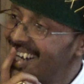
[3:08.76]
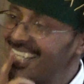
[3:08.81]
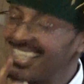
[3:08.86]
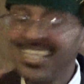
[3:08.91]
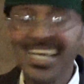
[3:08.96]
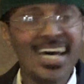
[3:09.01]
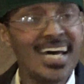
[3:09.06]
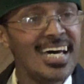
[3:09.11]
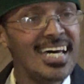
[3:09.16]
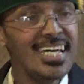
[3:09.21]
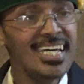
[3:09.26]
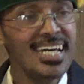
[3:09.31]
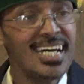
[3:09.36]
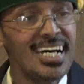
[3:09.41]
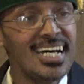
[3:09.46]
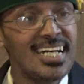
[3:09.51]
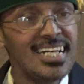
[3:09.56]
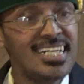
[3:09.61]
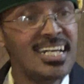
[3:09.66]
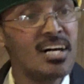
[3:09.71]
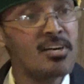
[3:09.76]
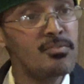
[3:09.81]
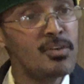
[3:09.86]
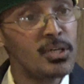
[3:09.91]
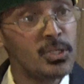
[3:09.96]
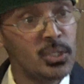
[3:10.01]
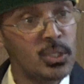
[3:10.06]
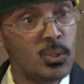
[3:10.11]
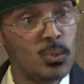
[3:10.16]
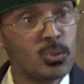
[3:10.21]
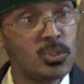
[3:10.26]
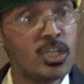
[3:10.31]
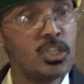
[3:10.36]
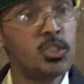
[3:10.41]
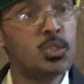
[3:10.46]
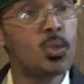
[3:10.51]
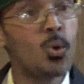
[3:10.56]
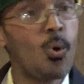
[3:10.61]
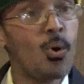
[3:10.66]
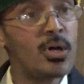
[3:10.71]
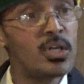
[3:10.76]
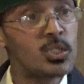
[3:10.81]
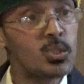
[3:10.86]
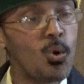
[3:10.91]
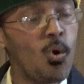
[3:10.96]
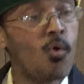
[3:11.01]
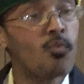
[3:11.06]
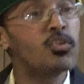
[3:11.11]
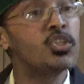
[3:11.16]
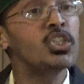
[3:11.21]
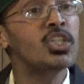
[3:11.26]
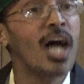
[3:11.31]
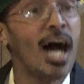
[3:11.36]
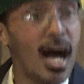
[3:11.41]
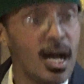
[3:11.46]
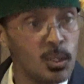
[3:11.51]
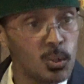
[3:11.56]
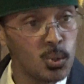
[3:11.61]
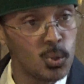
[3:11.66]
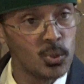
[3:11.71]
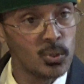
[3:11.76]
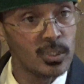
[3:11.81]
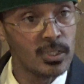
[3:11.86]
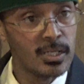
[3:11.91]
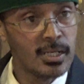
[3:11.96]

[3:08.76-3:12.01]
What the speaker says: They never knew the joys of childhood.